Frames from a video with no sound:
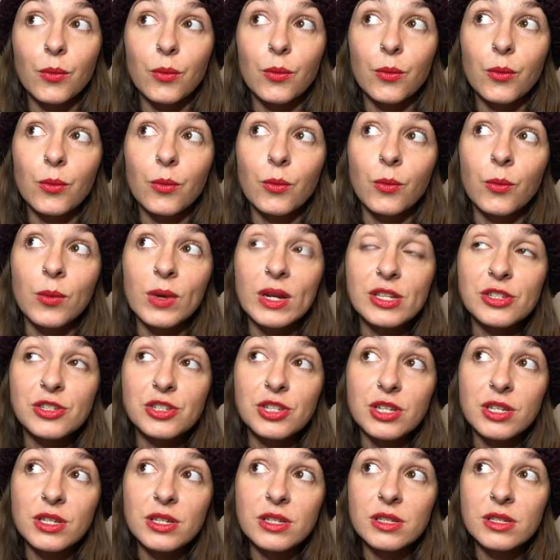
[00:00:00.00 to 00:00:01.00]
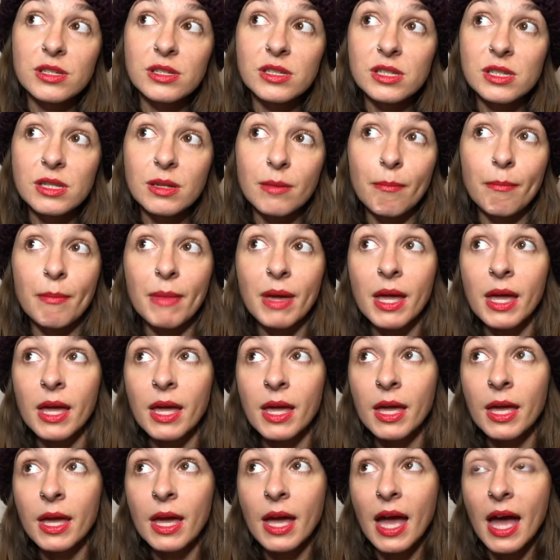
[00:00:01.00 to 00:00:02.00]
witches
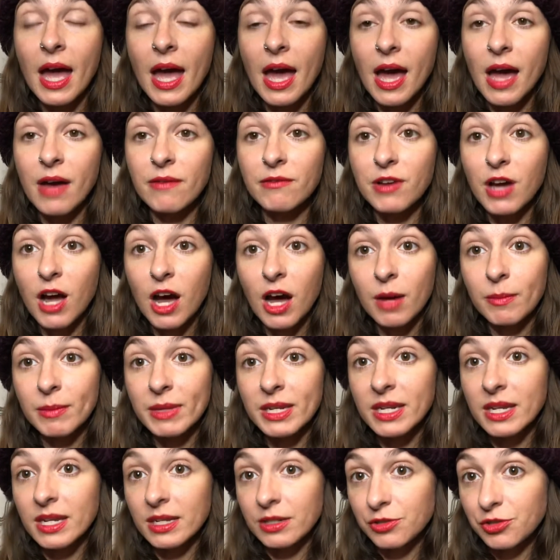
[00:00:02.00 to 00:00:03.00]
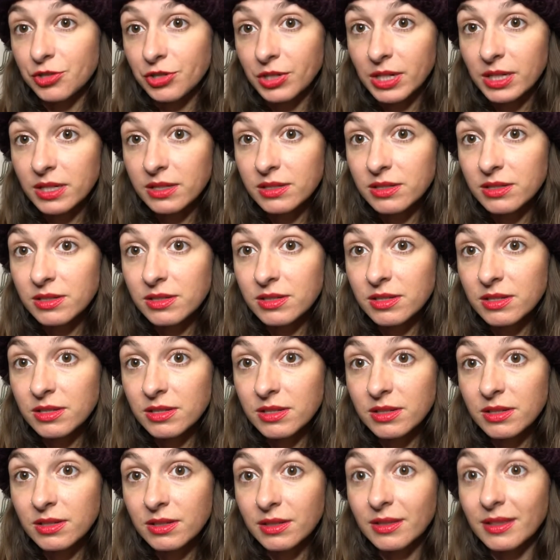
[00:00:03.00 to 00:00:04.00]
may have common
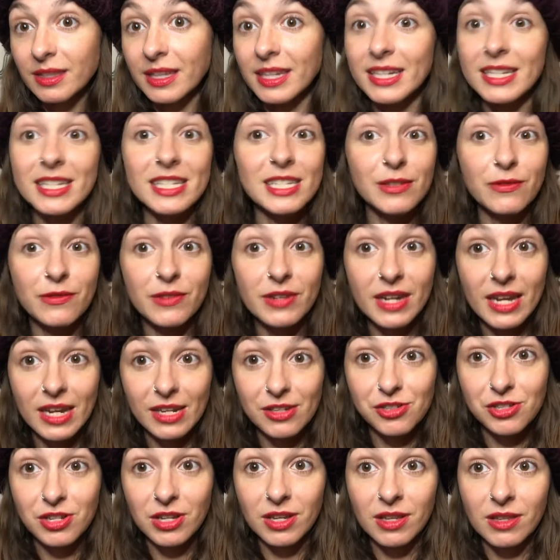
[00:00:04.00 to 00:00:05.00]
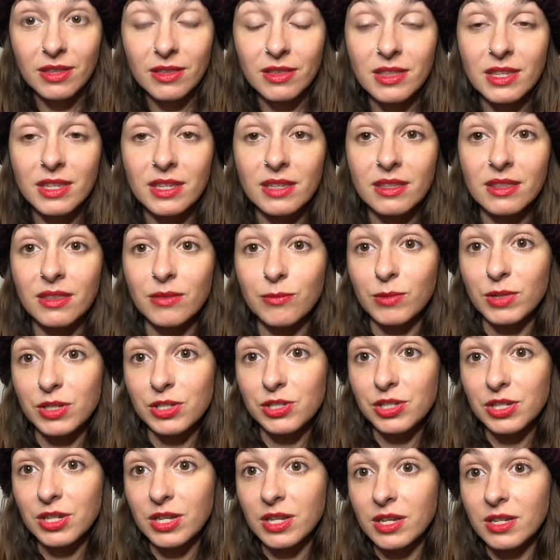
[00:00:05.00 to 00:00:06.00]
interests, like divination,
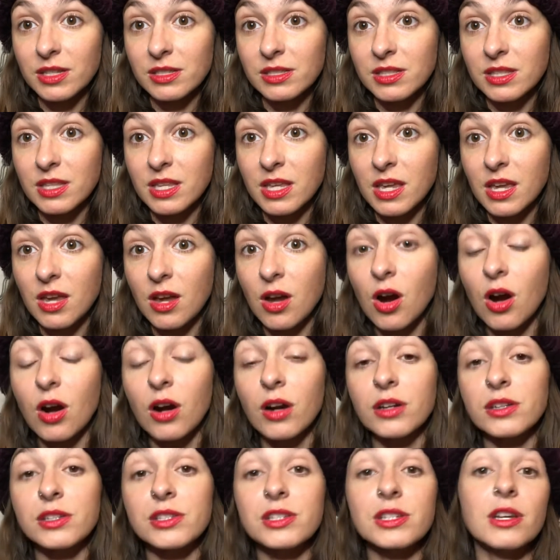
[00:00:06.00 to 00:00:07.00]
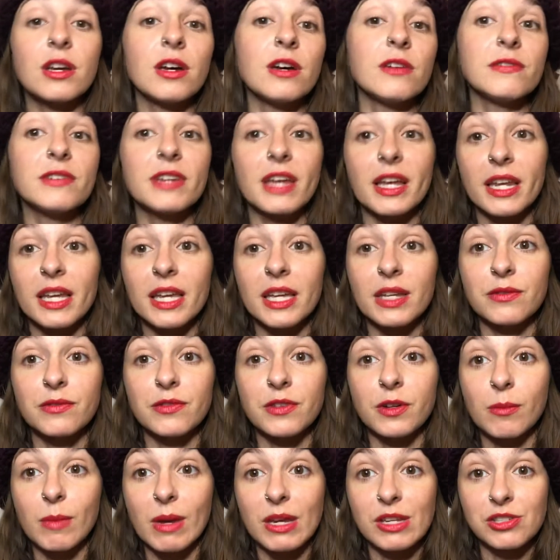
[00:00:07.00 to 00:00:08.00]
which is the art of getting
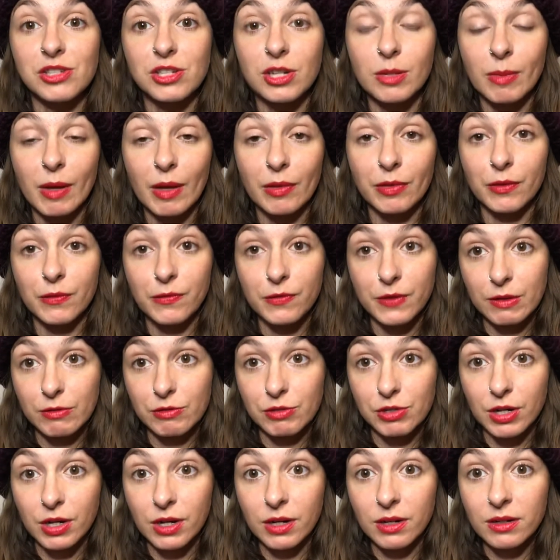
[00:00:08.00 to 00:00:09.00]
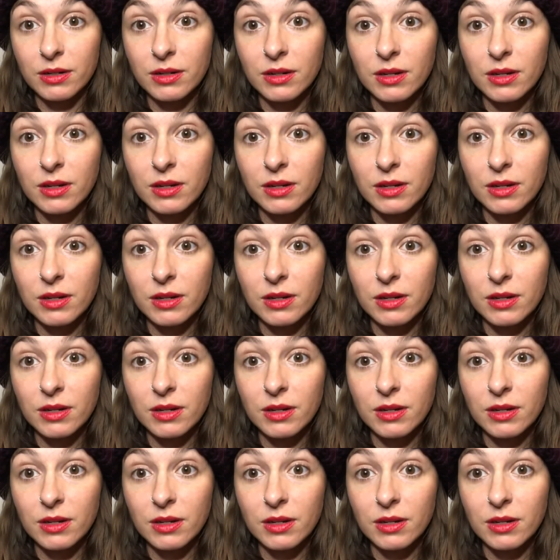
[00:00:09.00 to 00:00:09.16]
information about the future,